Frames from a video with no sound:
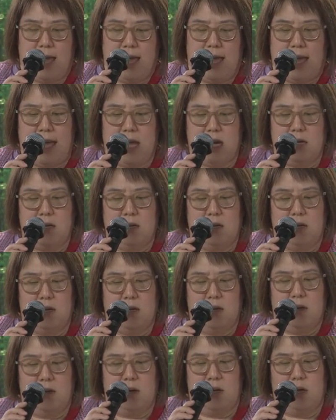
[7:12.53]
And,
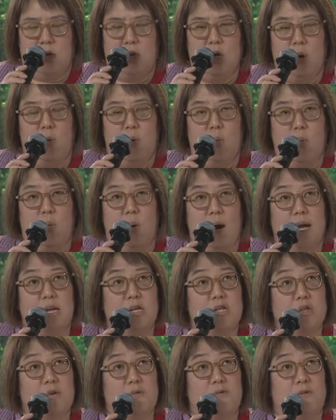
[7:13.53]
you know, why
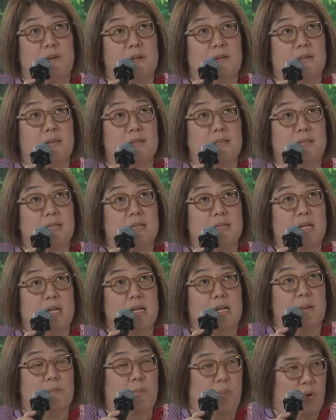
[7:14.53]
do you feel this is an
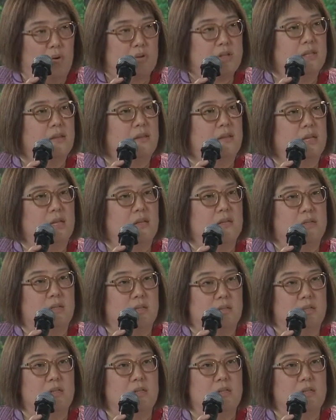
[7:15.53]
important thing to